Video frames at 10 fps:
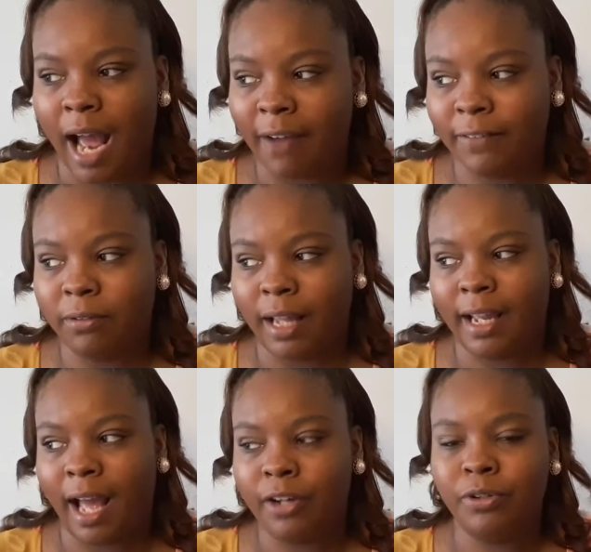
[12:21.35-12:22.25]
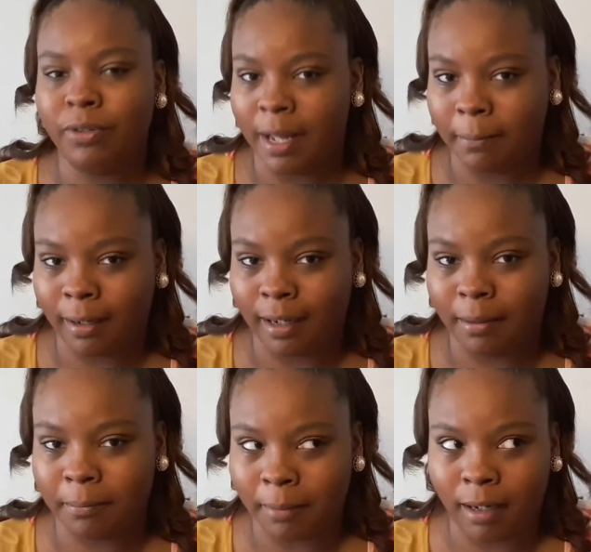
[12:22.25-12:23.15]
I felt like I knew that
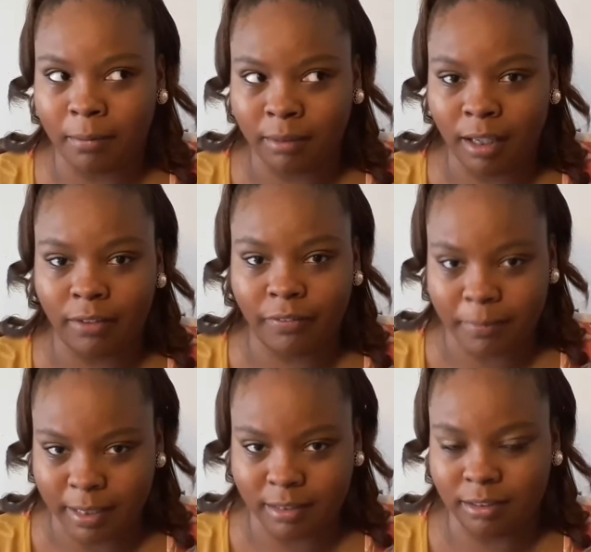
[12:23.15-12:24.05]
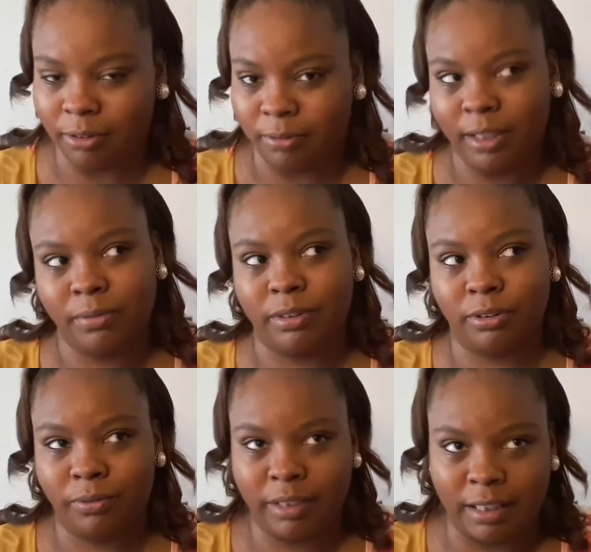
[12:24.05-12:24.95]
my mom loved me, so it was
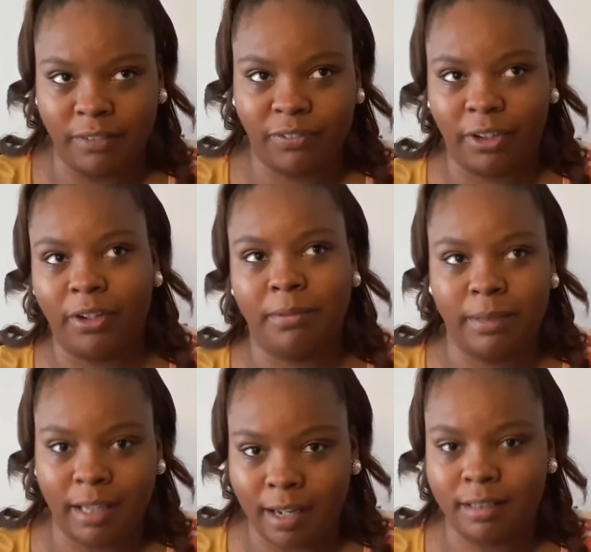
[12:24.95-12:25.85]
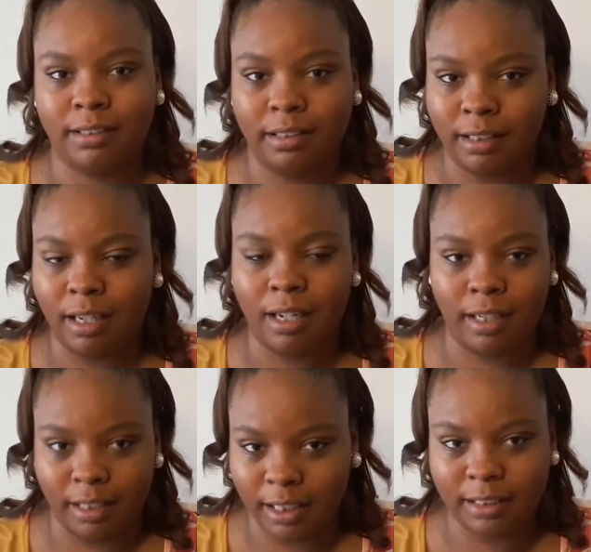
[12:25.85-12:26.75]
no need for her to be constantly
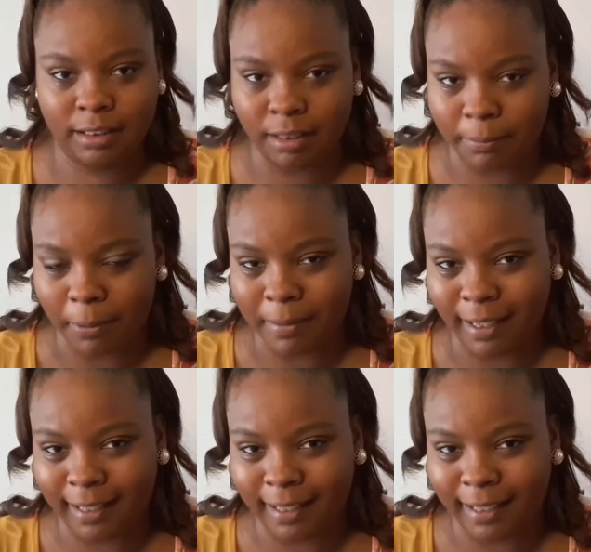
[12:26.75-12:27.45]
hugging and kissing up on me